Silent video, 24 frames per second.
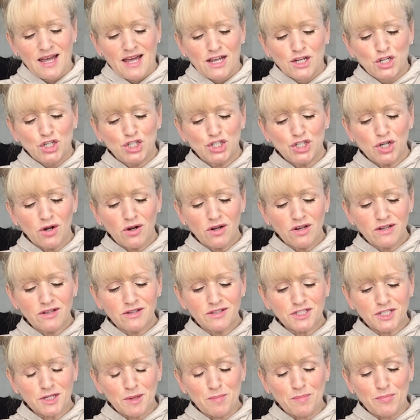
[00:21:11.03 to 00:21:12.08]

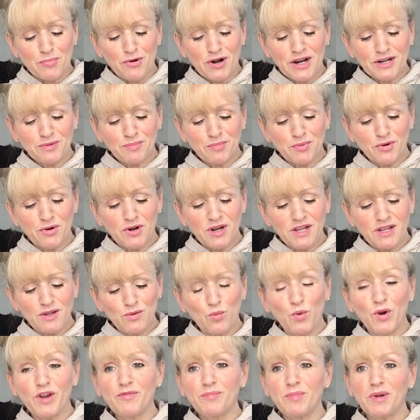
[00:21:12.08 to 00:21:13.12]
Charlotte Bradbury,
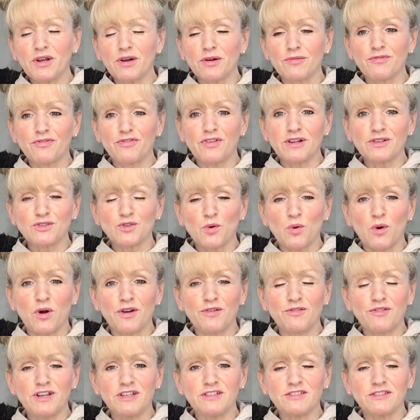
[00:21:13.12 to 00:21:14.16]
we've become friends
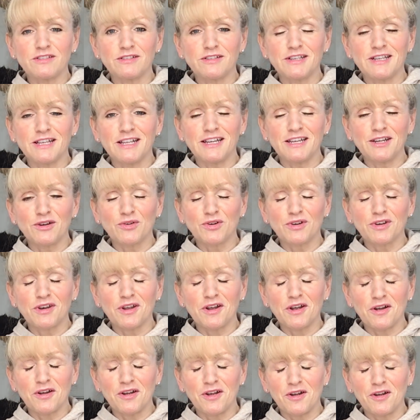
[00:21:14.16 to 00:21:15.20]
quite recently on
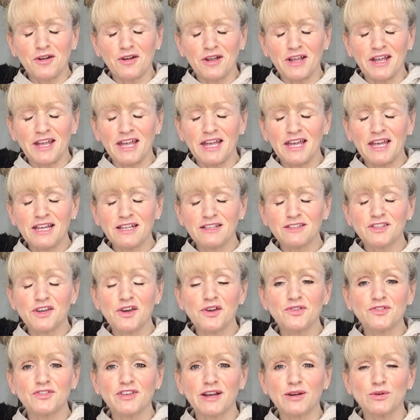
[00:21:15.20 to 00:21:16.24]
here. It
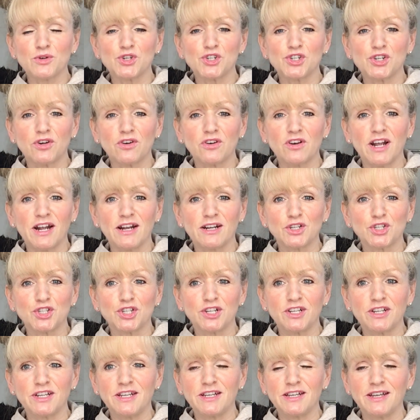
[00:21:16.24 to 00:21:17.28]
turns out Charlotte
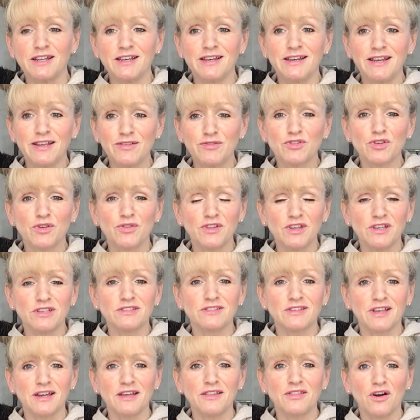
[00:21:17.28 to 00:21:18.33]
actually lives on the
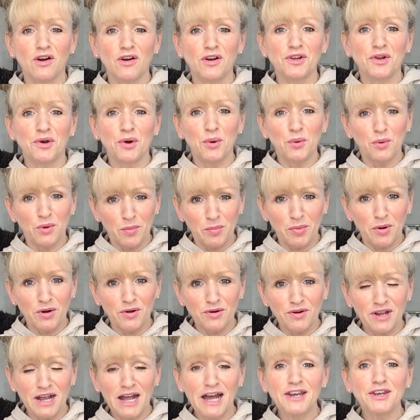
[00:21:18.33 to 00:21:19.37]
estate that I grew up
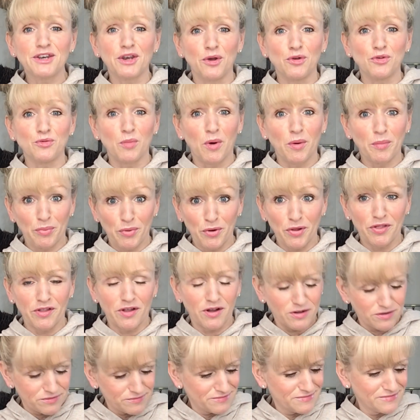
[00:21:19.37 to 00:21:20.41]
on and knows my
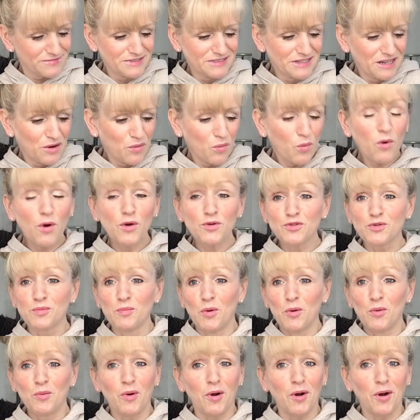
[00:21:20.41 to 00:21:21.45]
brother. What a
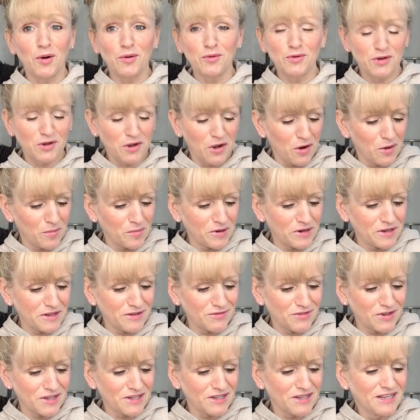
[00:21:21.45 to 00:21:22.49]
small world, can't
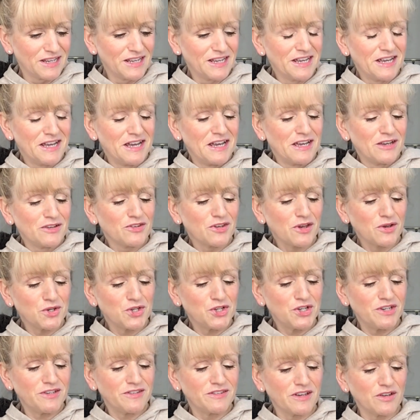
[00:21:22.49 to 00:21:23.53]
believe it. So
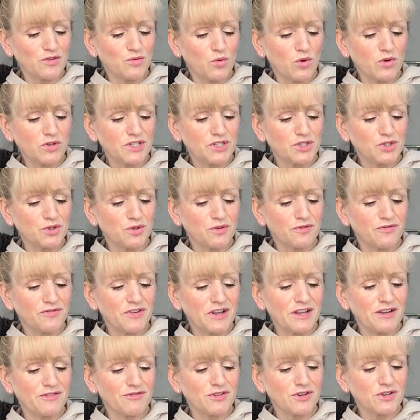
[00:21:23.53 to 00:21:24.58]
she says, what is your
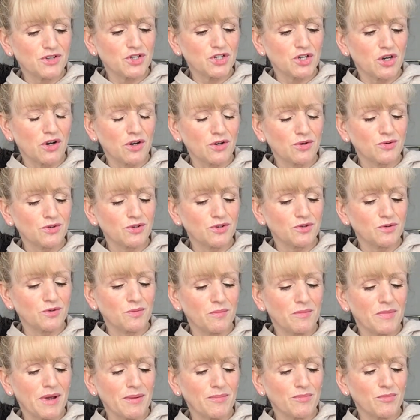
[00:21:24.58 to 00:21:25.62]
favourite childhood
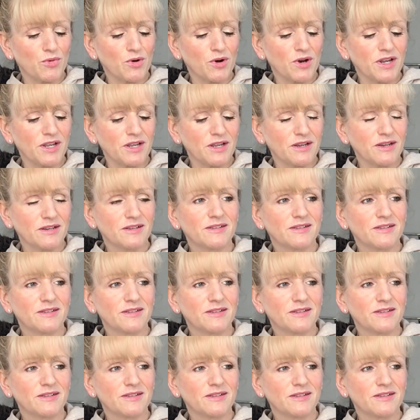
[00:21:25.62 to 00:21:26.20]
memory?